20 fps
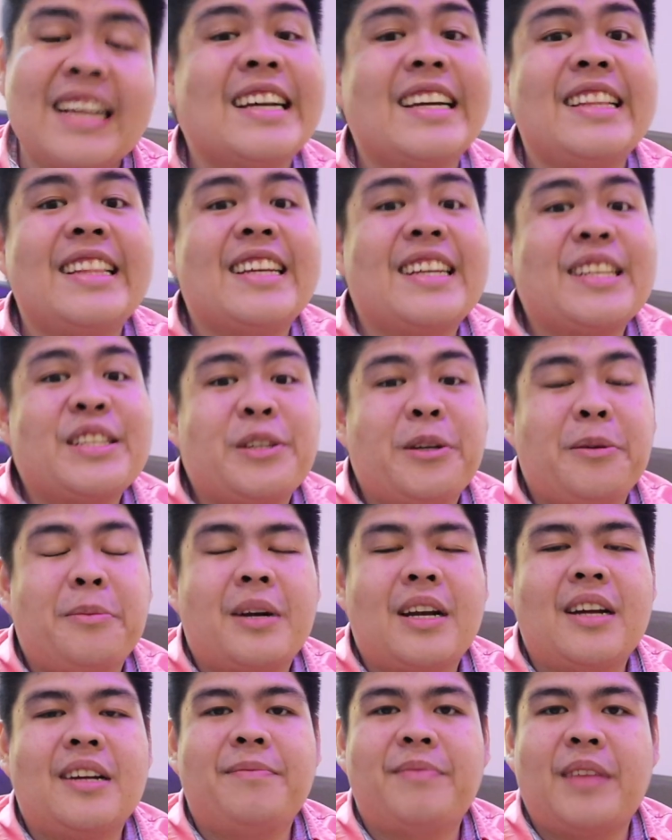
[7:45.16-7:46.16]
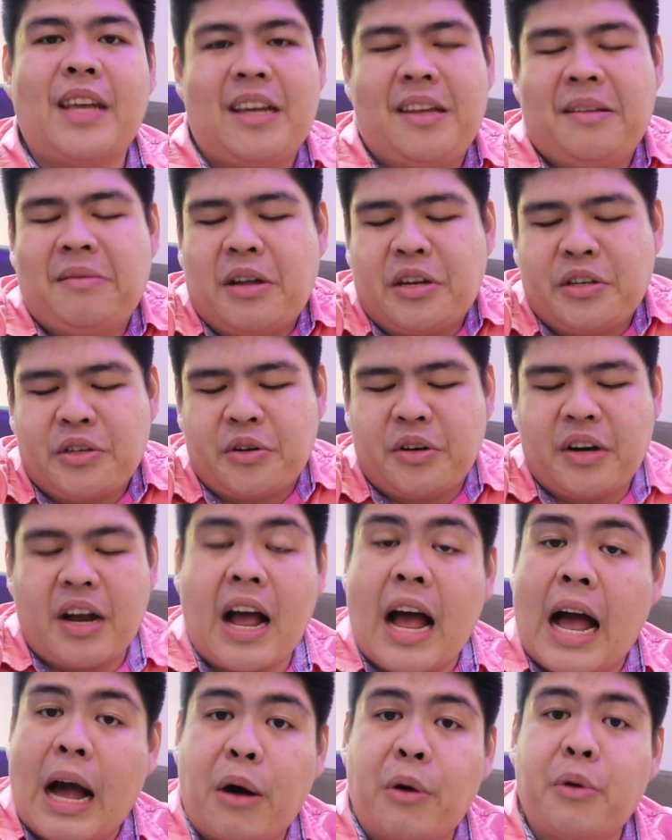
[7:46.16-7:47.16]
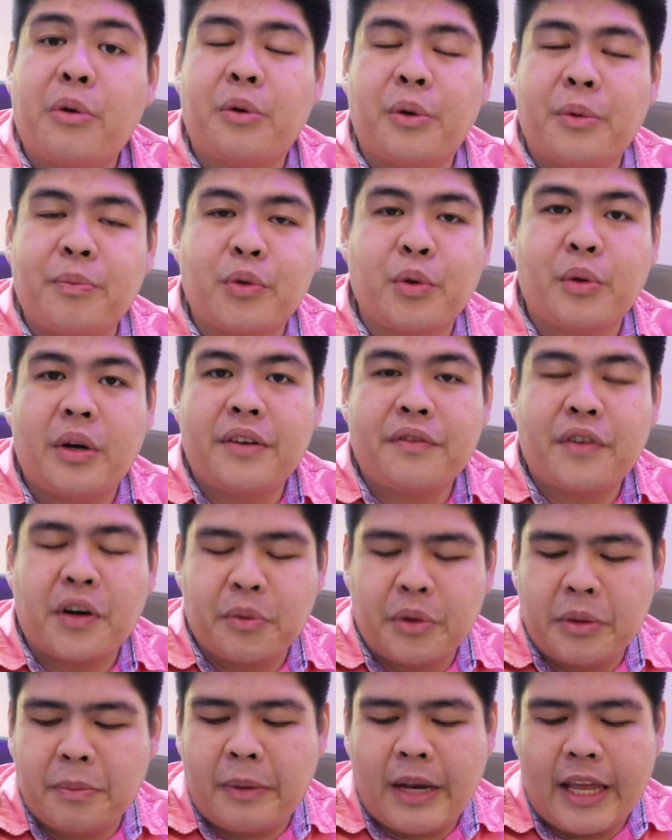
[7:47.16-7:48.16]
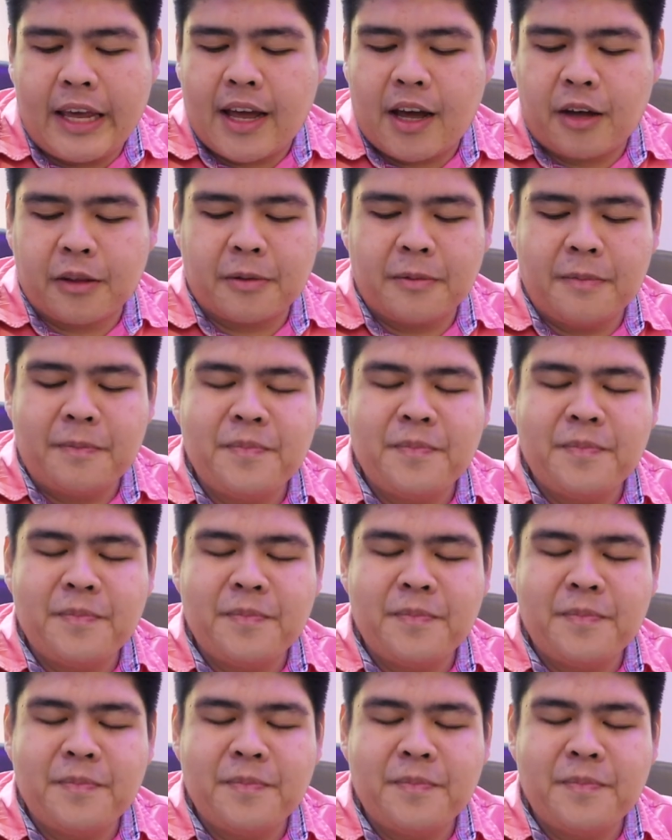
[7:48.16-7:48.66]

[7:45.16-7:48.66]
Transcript: ganda, sobra. And I'm not sure how 214 would play out.